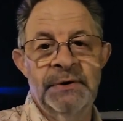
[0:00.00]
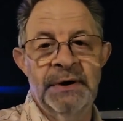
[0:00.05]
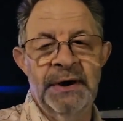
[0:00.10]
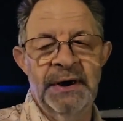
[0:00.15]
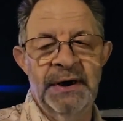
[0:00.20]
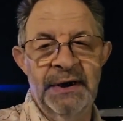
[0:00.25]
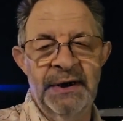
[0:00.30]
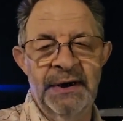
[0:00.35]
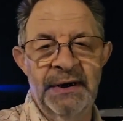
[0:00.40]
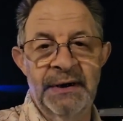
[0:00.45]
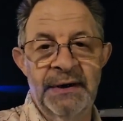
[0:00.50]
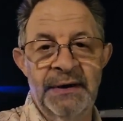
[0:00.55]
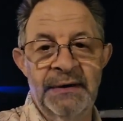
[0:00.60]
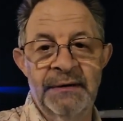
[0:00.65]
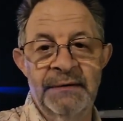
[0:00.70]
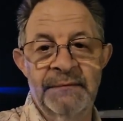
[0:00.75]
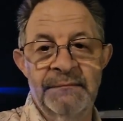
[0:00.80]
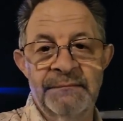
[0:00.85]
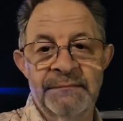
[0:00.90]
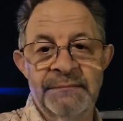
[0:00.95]
Uh,
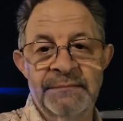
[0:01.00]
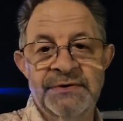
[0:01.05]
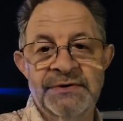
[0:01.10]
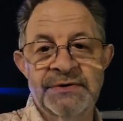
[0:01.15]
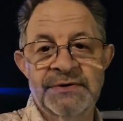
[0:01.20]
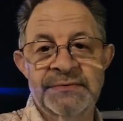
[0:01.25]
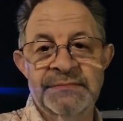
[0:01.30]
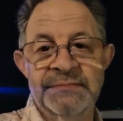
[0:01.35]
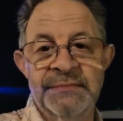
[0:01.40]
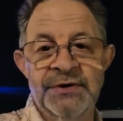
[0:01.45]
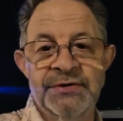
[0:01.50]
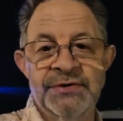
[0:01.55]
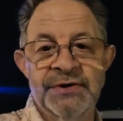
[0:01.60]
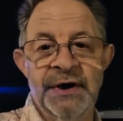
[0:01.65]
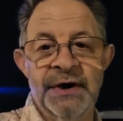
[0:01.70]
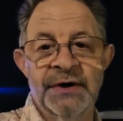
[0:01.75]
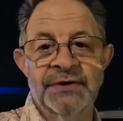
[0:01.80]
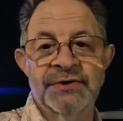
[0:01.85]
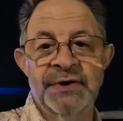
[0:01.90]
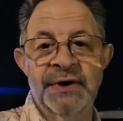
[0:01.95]

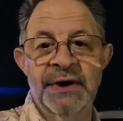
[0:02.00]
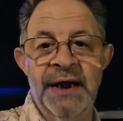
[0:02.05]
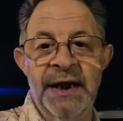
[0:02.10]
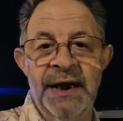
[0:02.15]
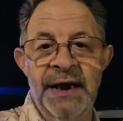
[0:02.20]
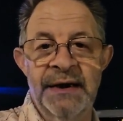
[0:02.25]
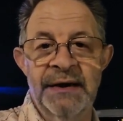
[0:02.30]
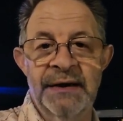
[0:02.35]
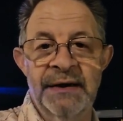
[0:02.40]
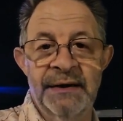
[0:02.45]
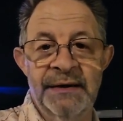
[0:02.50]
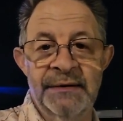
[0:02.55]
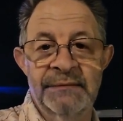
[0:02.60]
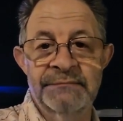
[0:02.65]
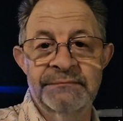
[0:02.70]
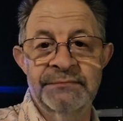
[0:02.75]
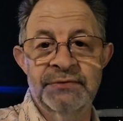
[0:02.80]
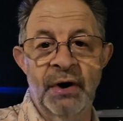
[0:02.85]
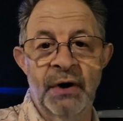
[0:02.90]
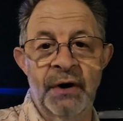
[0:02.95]
introduction and uh,
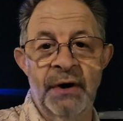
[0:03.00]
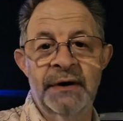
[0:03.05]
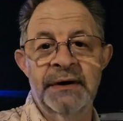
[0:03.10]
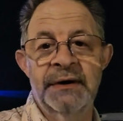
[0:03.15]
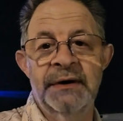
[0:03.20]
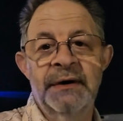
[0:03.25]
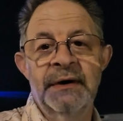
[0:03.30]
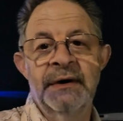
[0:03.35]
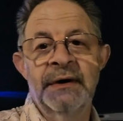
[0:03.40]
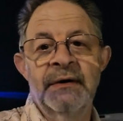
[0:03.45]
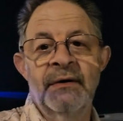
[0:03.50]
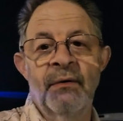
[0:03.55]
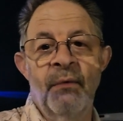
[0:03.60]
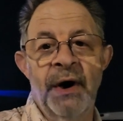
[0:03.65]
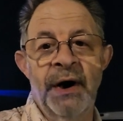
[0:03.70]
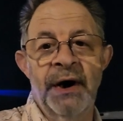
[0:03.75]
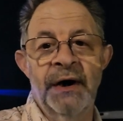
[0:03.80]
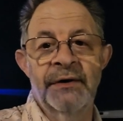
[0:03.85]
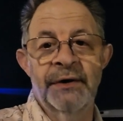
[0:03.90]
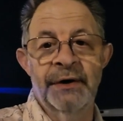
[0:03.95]
talk
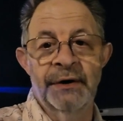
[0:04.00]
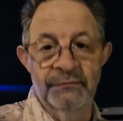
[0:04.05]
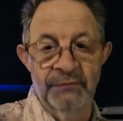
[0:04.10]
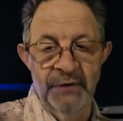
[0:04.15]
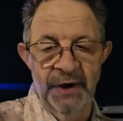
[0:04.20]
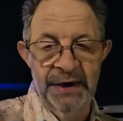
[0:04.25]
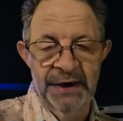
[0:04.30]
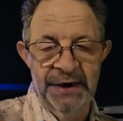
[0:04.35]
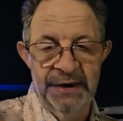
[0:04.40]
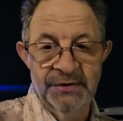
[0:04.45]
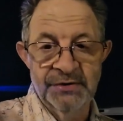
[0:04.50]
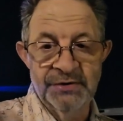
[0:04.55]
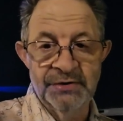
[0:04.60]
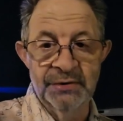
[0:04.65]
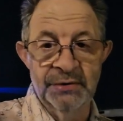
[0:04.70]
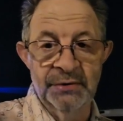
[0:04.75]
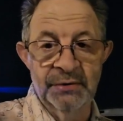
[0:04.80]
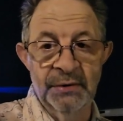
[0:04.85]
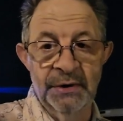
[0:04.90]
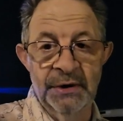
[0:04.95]
while they're running
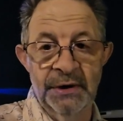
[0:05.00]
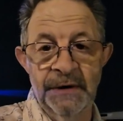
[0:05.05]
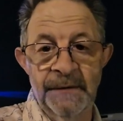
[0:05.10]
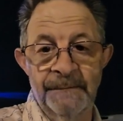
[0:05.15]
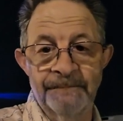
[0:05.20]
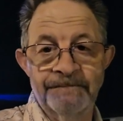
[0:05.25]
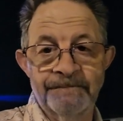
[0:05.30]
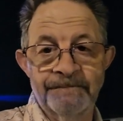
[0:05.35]
to uh,